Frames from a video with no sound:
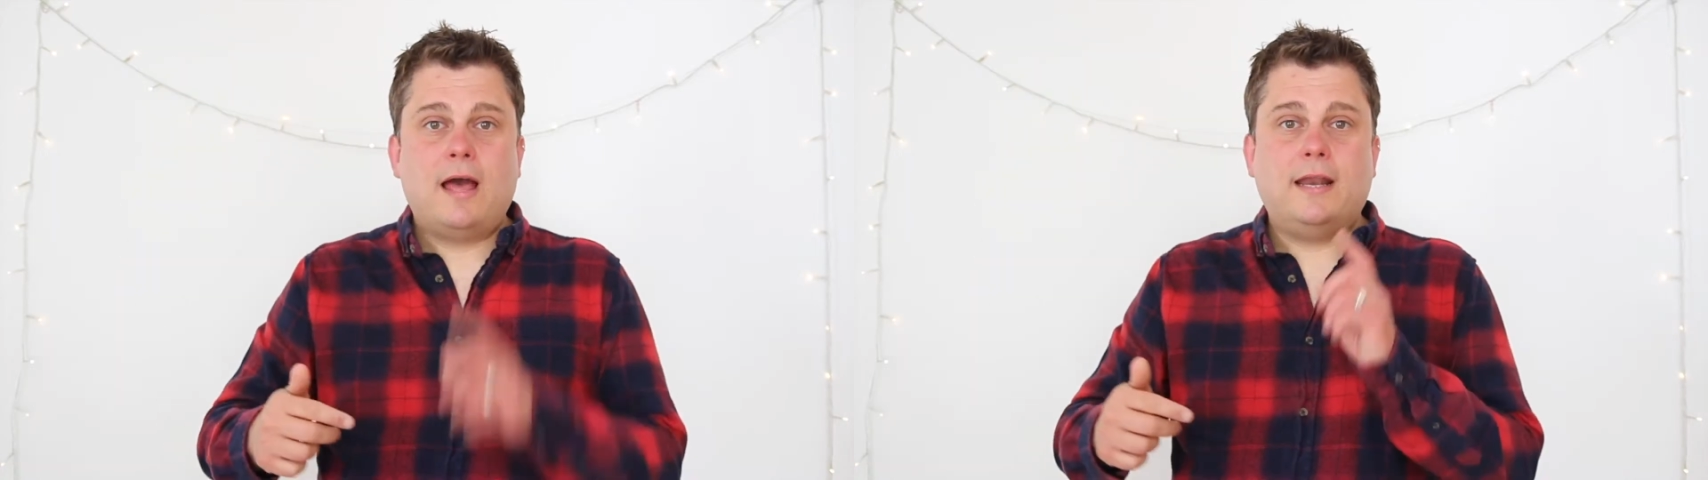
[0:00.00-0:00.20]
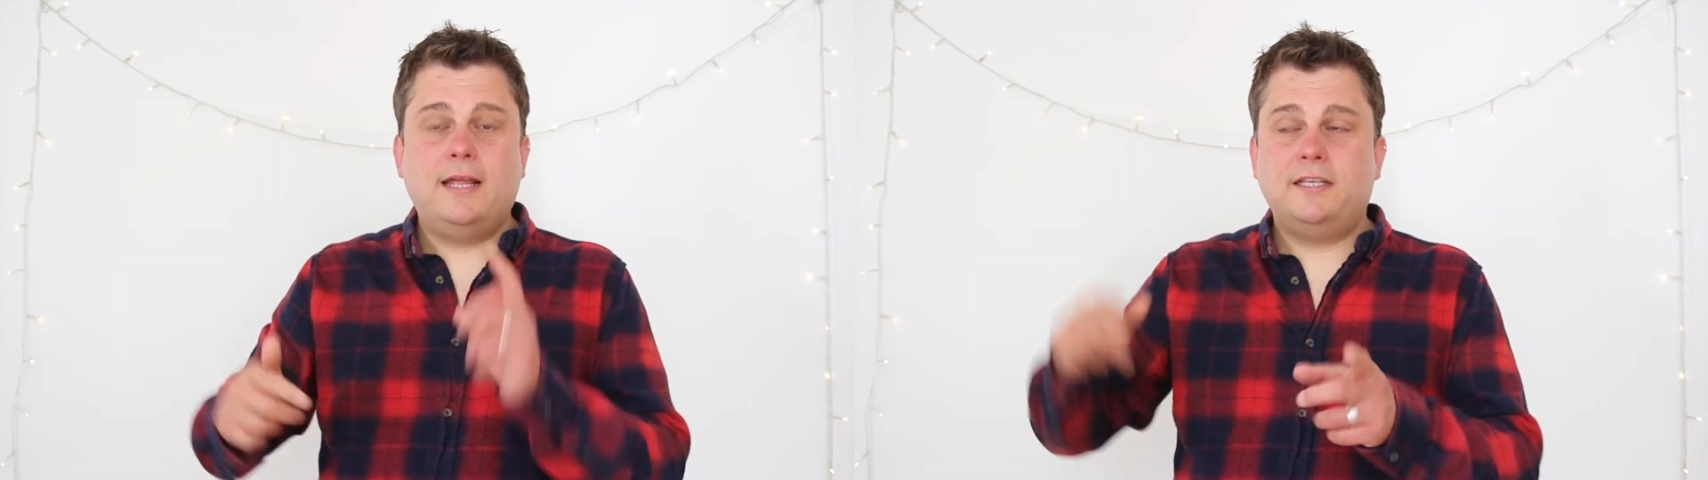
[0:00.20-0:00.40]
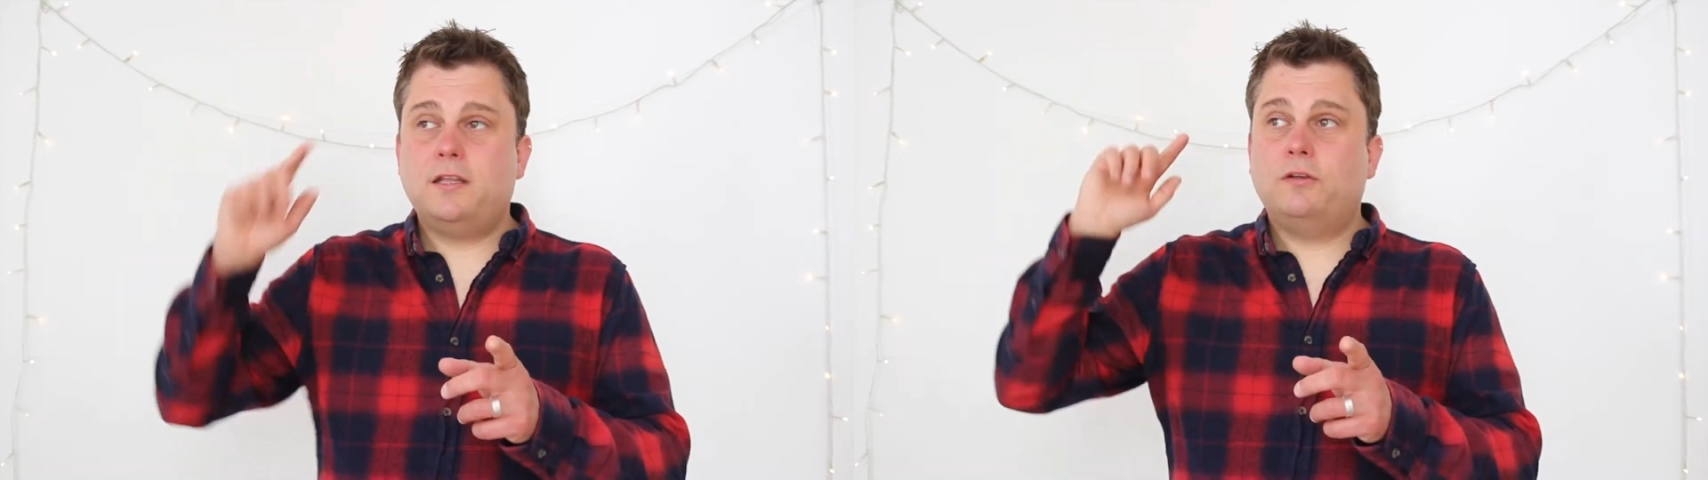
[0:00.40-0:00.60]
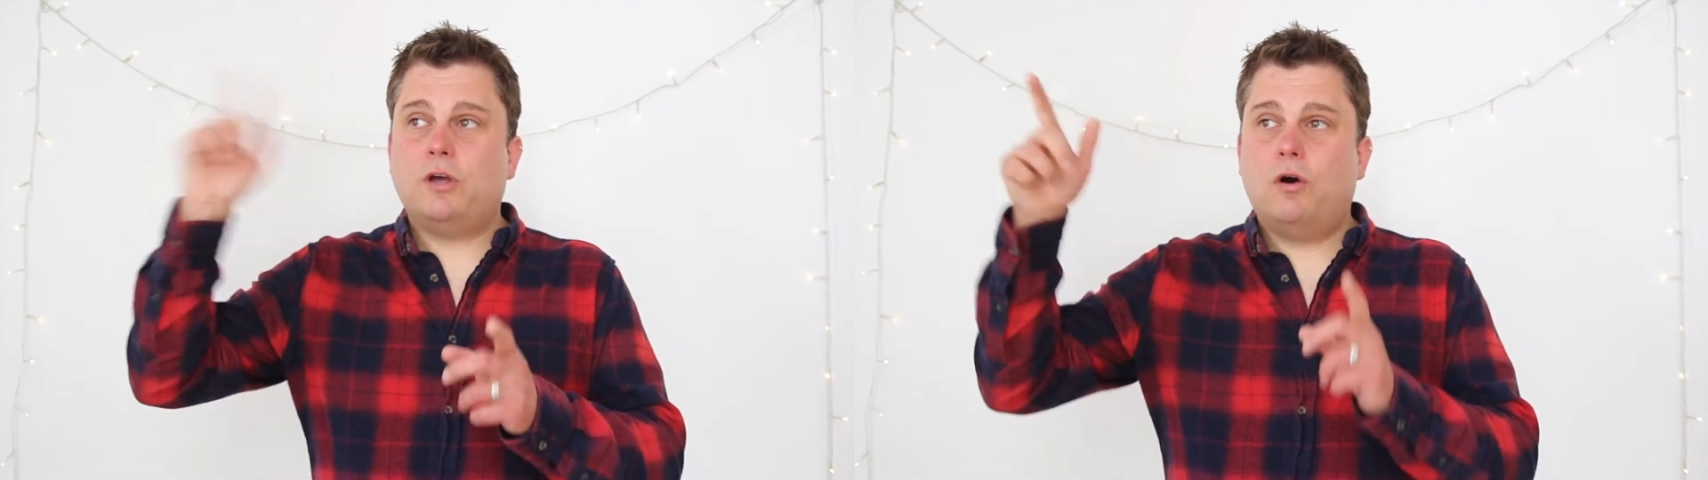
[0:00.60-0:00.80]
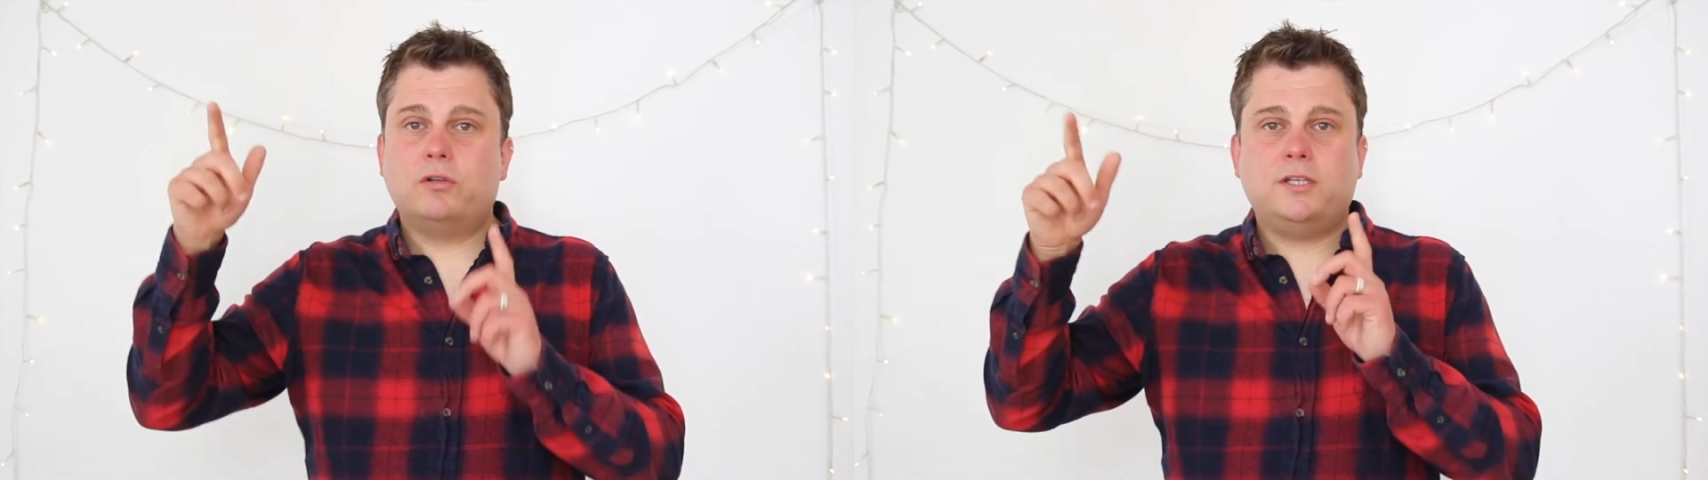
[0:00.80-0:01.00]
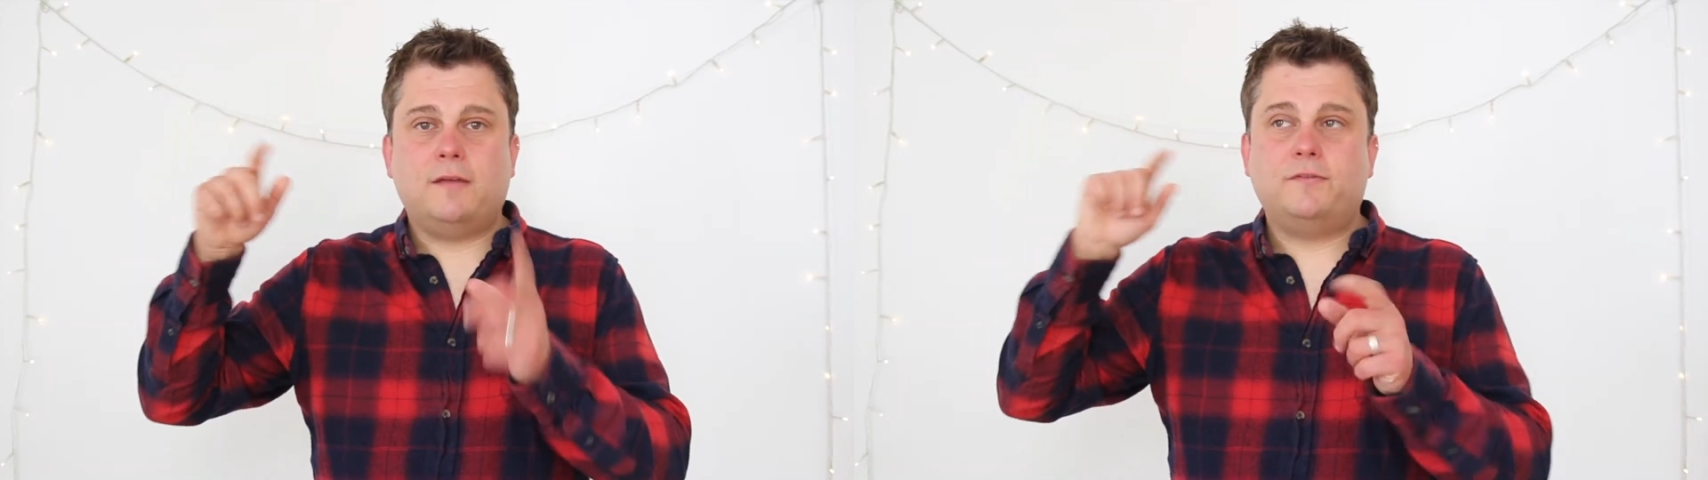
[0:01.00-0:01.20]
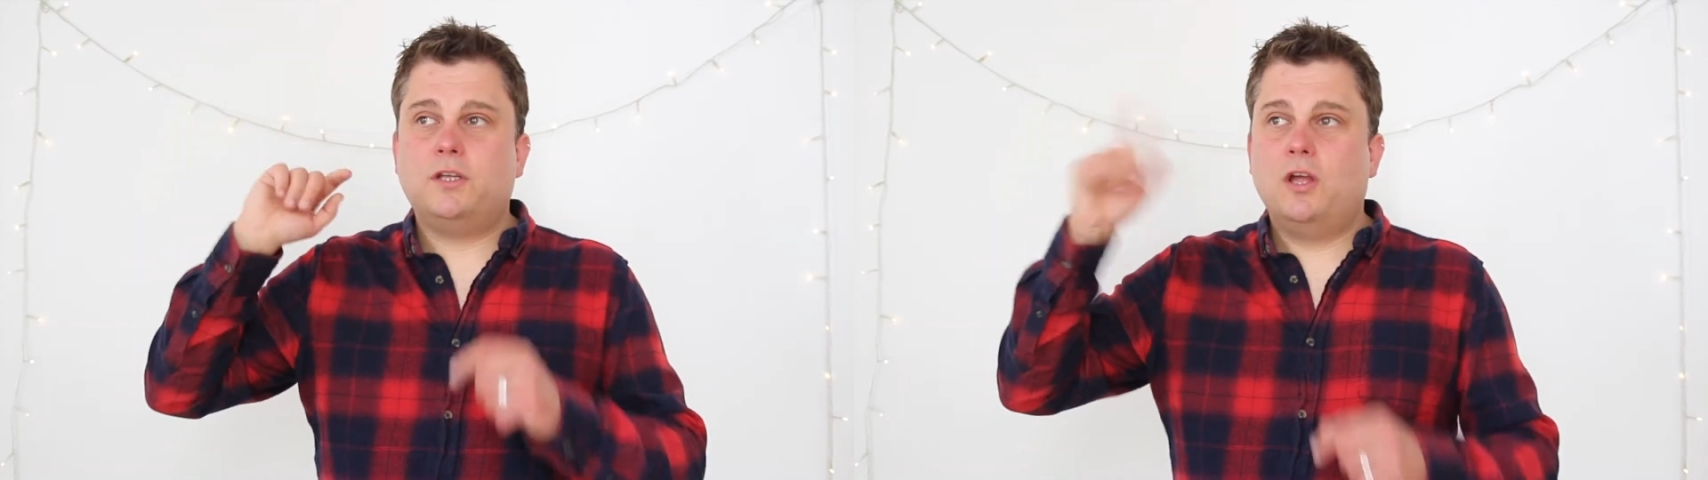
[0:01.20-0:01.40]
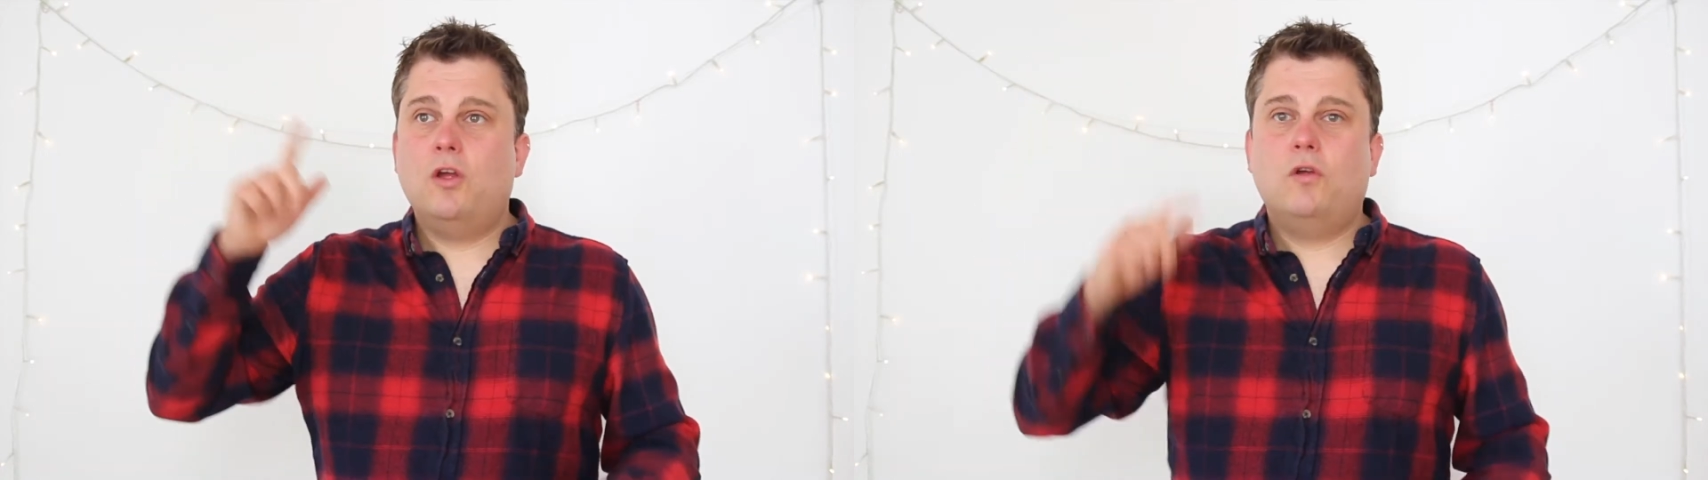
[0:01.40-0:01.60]
and hitting those
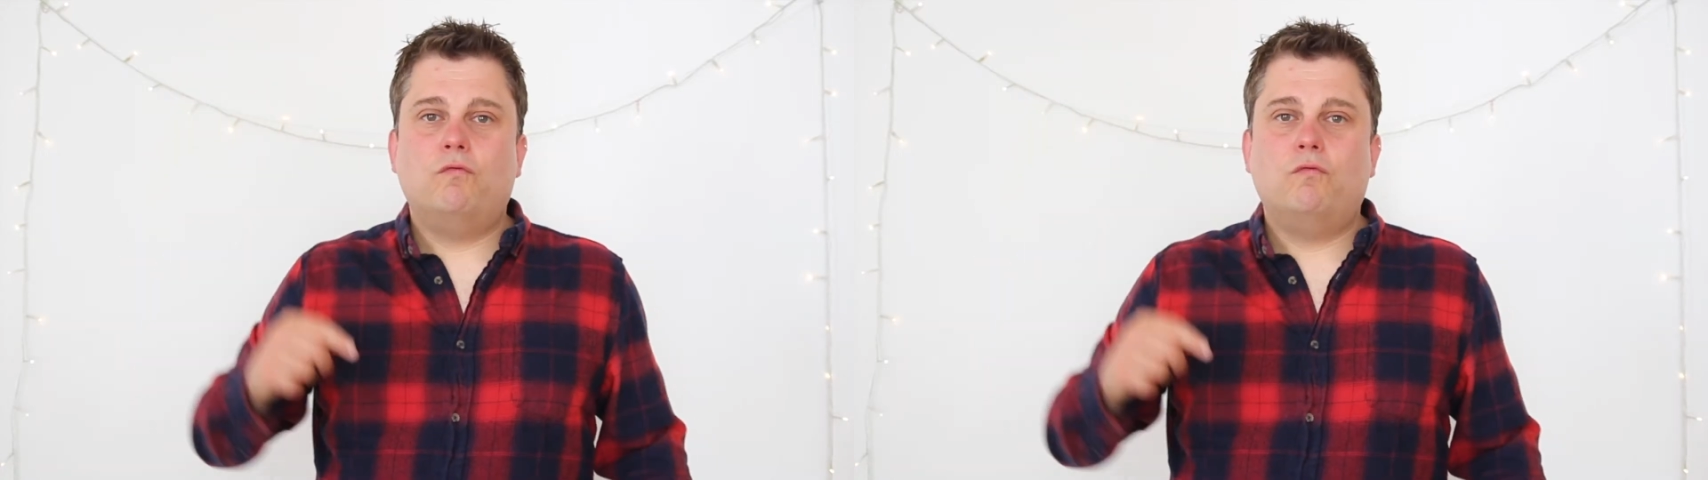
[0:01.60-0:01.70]
octaves